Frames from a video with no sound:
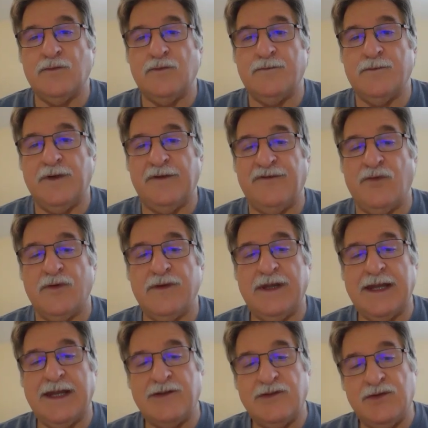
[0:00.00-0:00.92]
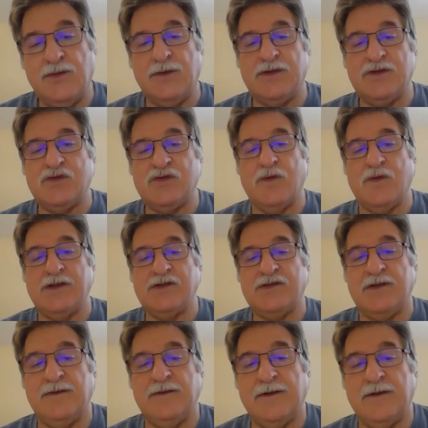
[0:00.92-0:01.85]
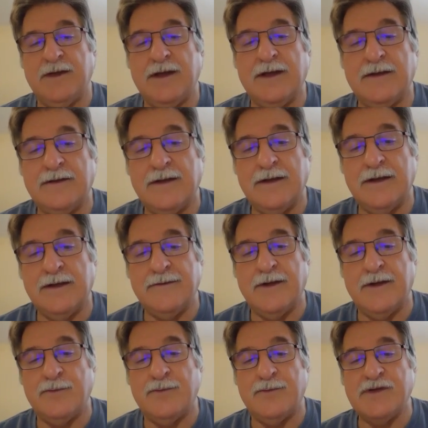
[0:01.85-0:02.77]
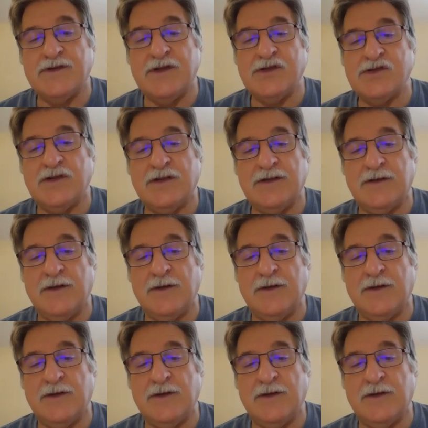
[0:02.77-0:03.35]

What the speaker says: Before they get too entrenched in their position,